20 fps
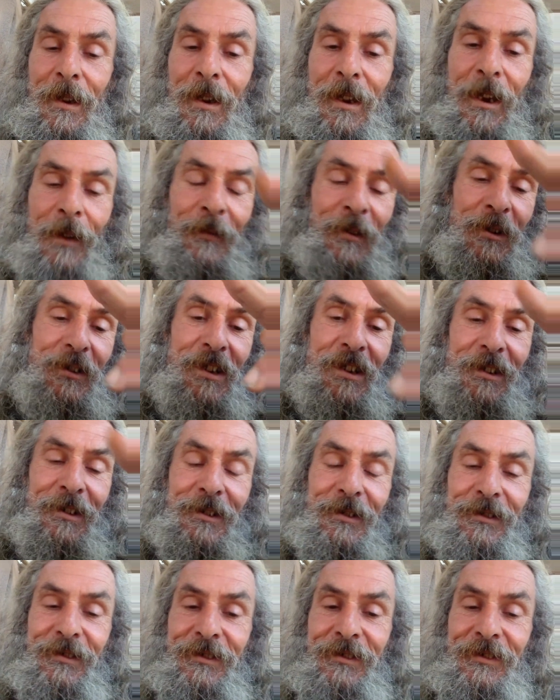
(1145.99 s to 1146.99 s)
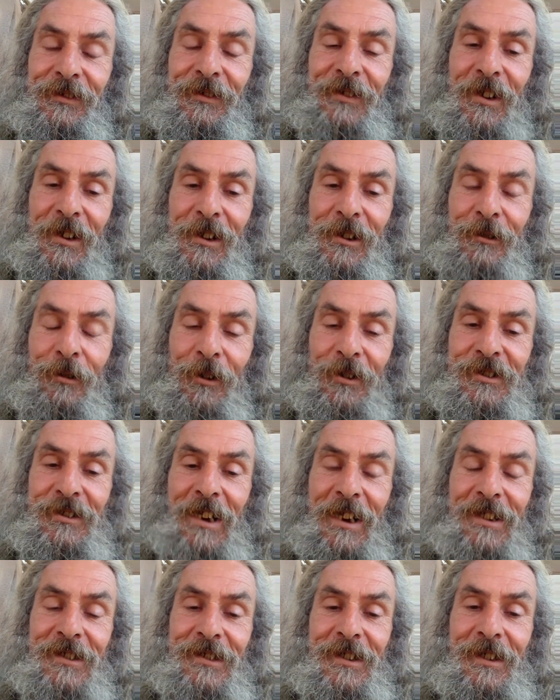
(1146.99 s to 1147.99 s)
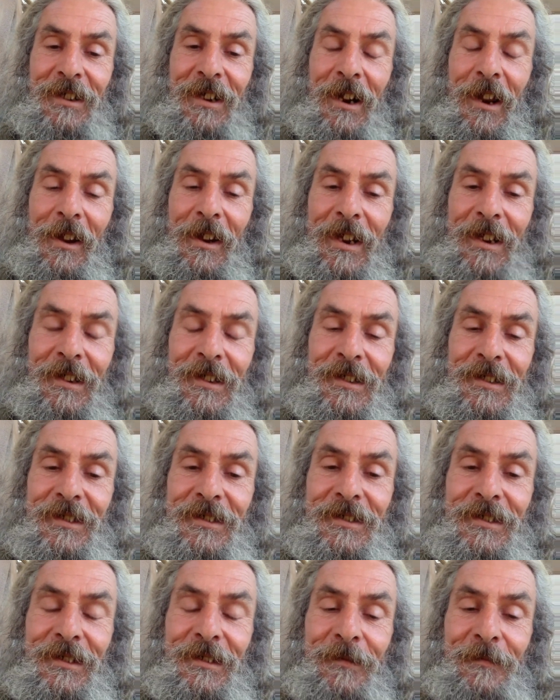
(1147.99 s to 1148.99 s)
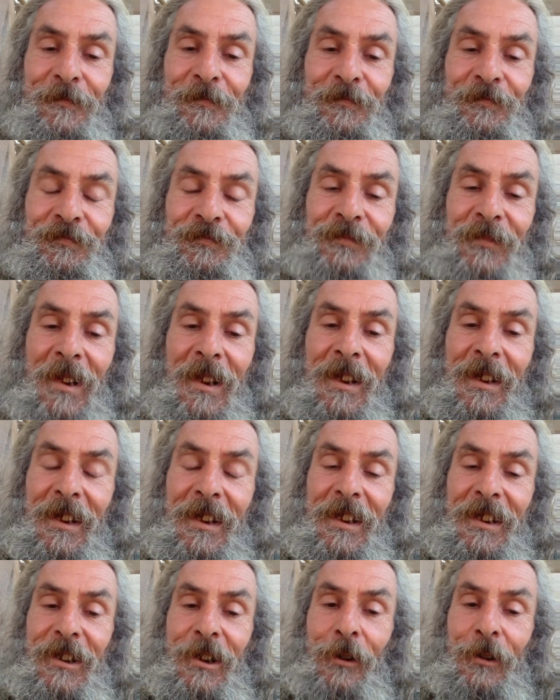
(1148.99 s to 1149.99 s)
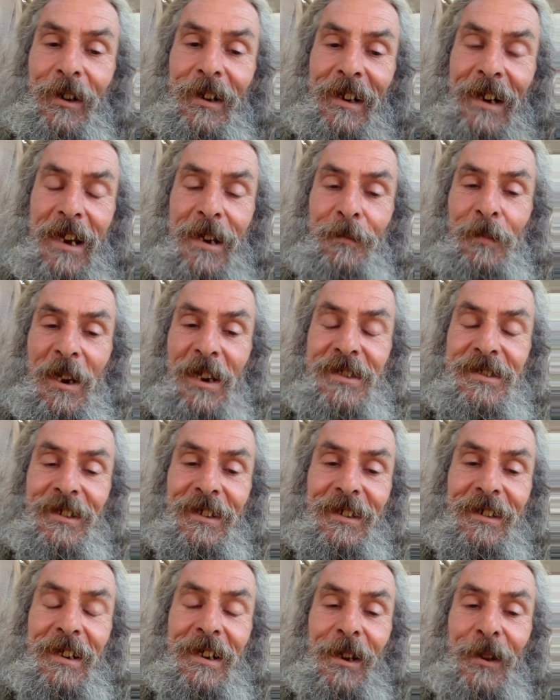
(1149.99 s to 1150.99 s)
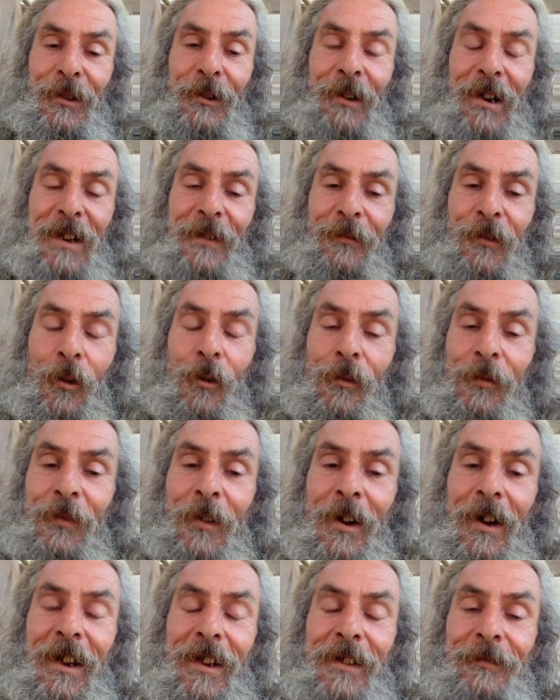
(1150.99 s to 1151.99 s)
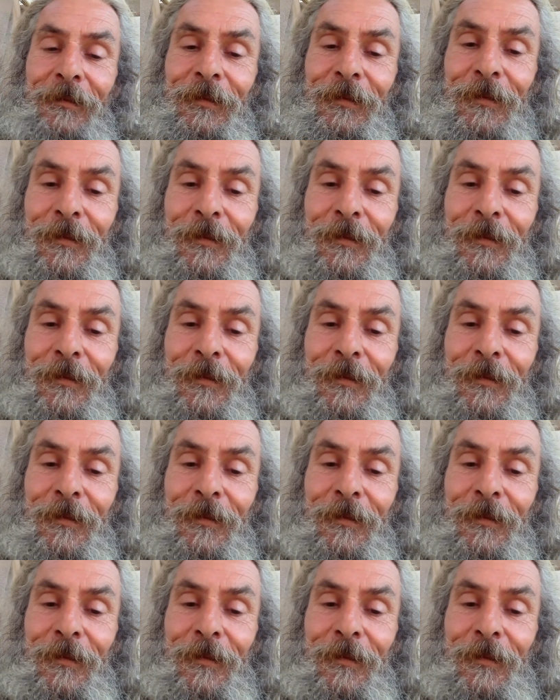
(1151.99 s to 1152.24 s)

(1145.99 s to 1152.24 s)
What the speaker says: if you did the cross-section lines, you're going to get basically a 3-4-5